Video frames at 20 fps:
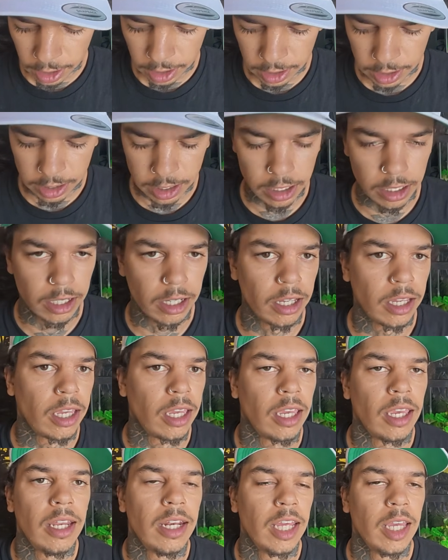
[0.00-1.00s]
to
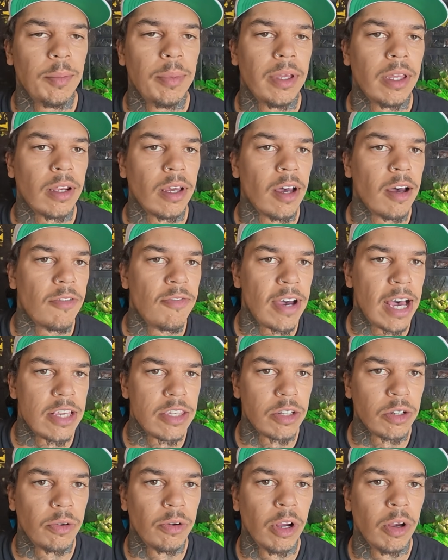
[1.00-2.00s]
inhibit
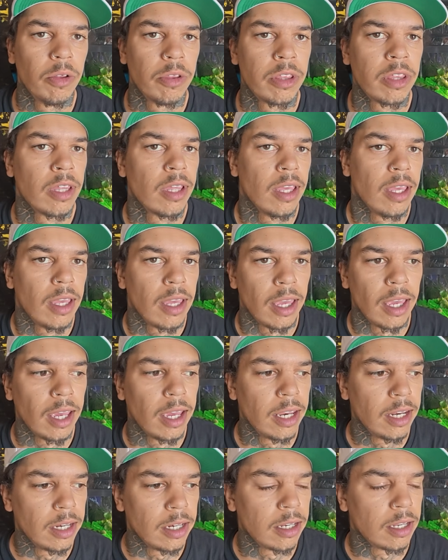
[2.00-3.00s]
faster growth,
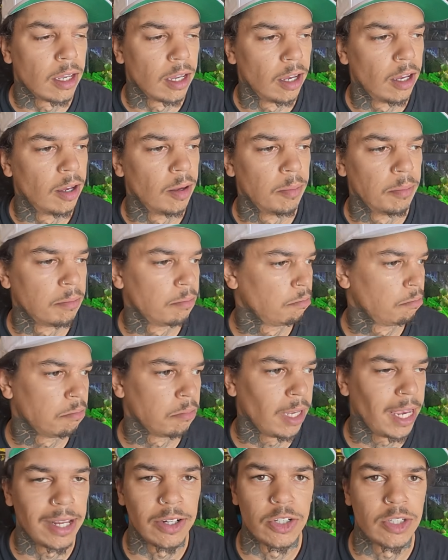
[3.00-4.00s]
and
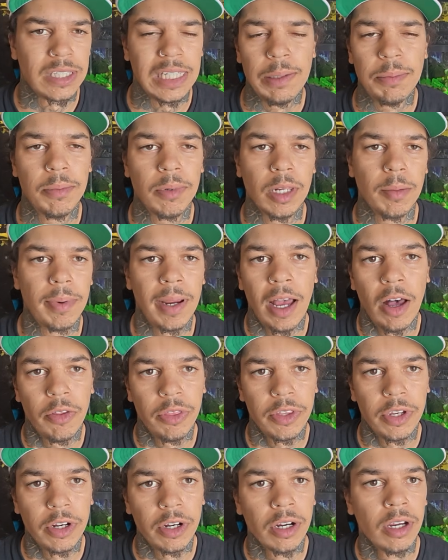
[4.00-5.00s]
yeah, just keep them a little bit
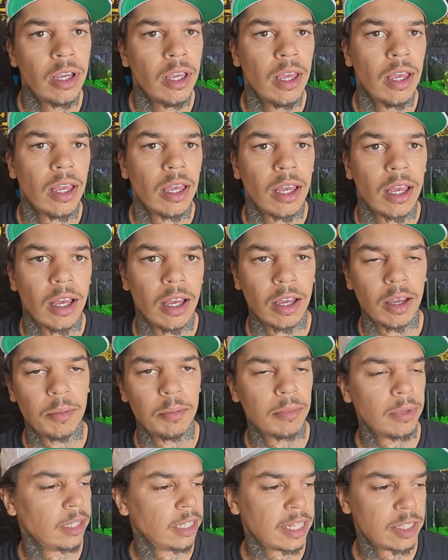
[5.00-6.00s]
healthier.
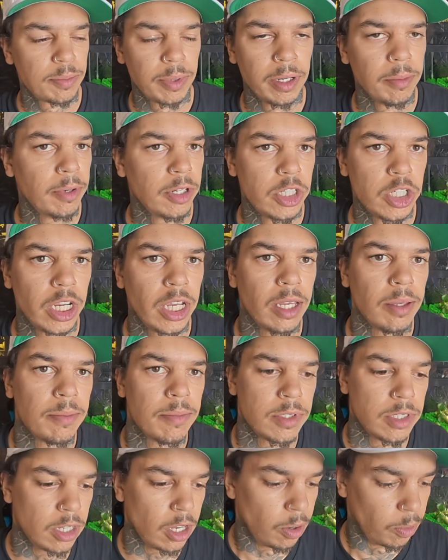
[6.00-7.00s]
And that's pretty much it.
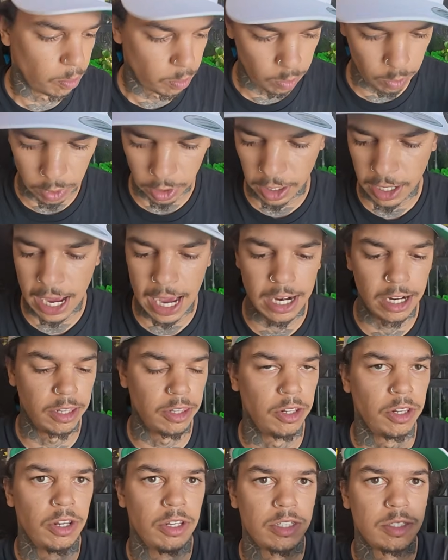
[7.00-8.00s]
So we're gonna add
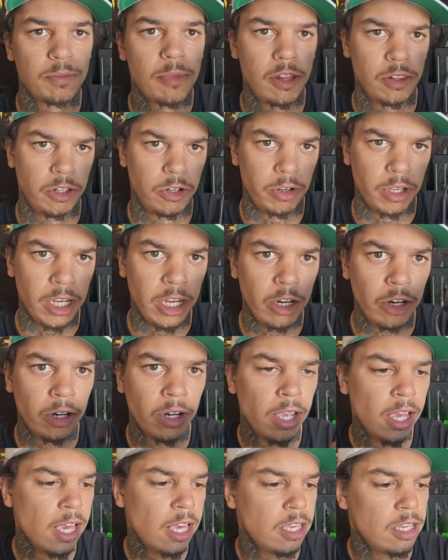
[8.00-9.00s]
a small little heater.
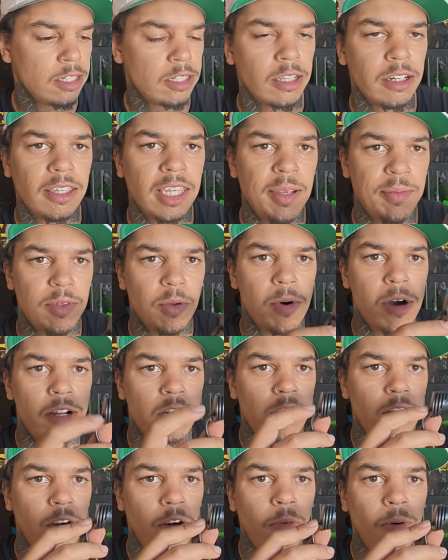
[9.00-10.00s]
It's gonna keep the
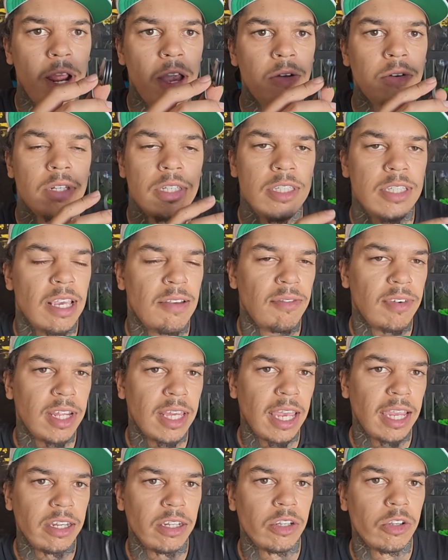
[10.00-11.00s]
water around
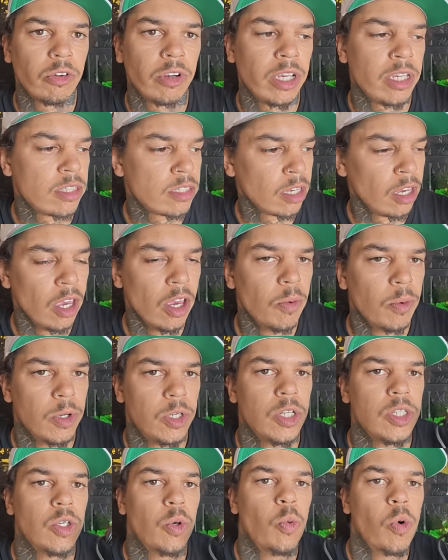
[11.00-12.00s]
78 degrees, which
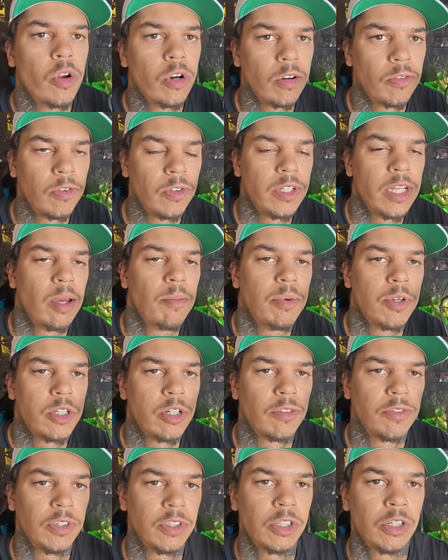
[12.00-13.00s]
is a wonderful temperature
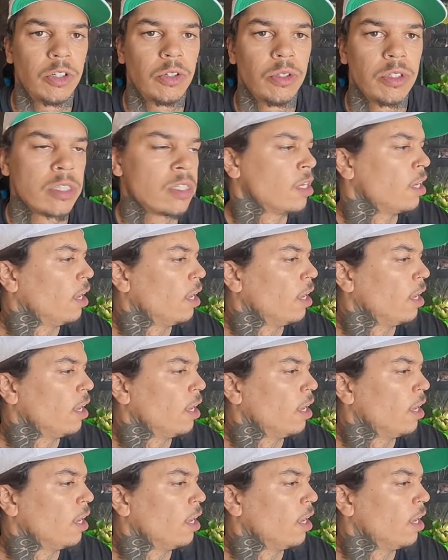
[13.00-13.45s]
for turtles